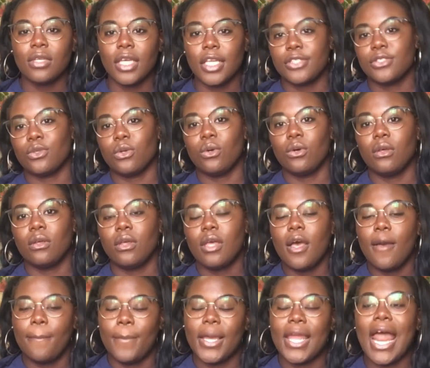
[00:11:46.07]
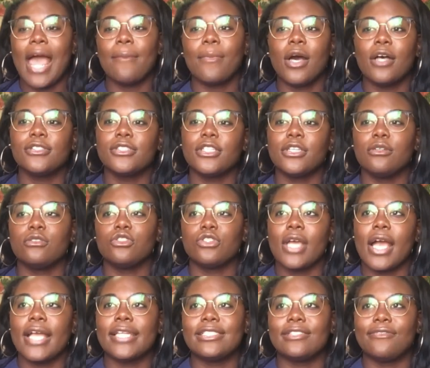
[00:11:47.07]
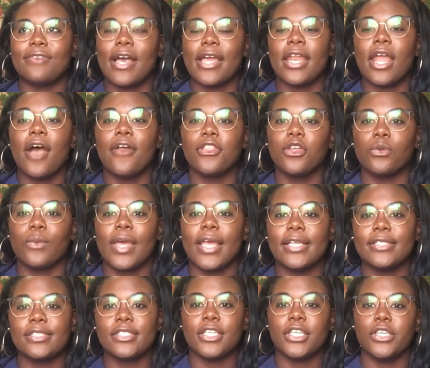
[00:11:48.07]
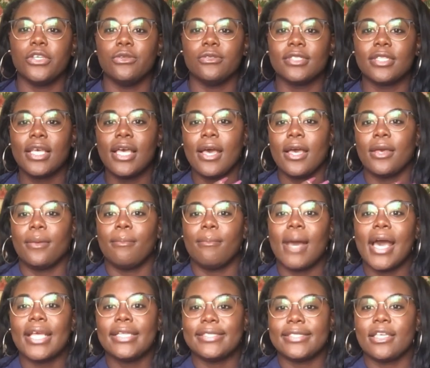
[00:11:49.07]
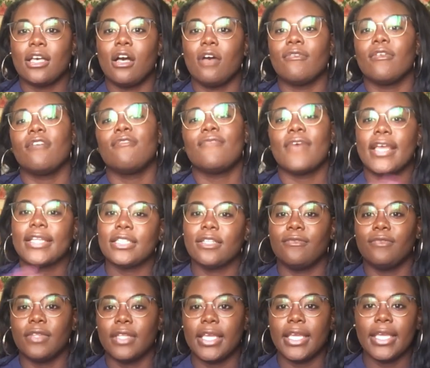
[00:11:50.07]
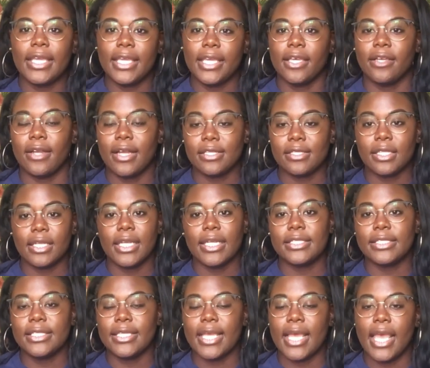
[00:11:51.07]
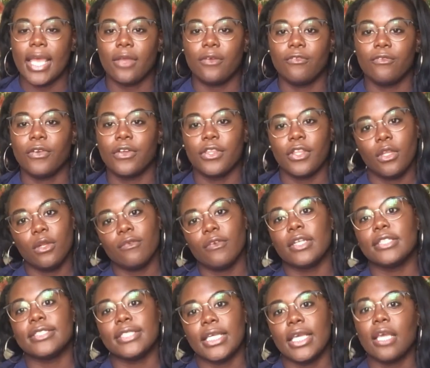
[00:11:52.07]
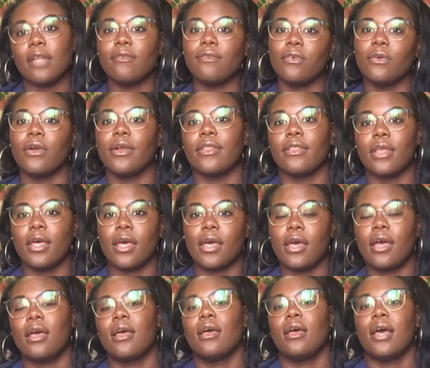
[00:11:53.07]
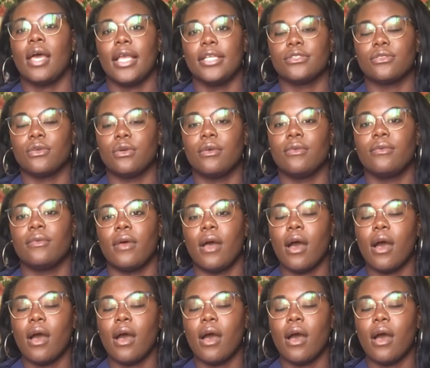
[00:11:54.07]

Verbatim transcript: It's cool. But I'm also trying to find other ways to use myself effectively here as an ETA for the university and for the high school.